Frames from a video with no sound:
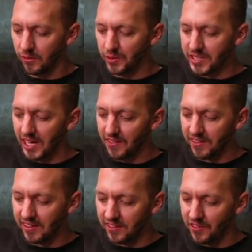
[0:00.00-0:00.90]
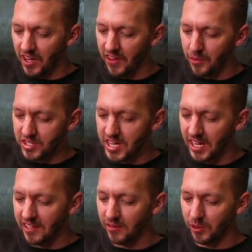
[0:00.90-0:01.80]
retain the sins of any, they're
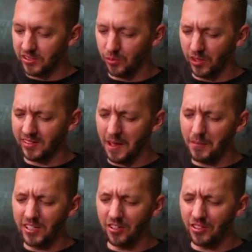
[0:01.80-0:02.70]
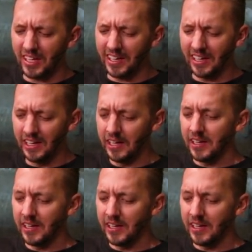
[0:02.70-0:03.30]
retained. Which, what does that mean, you're thinking?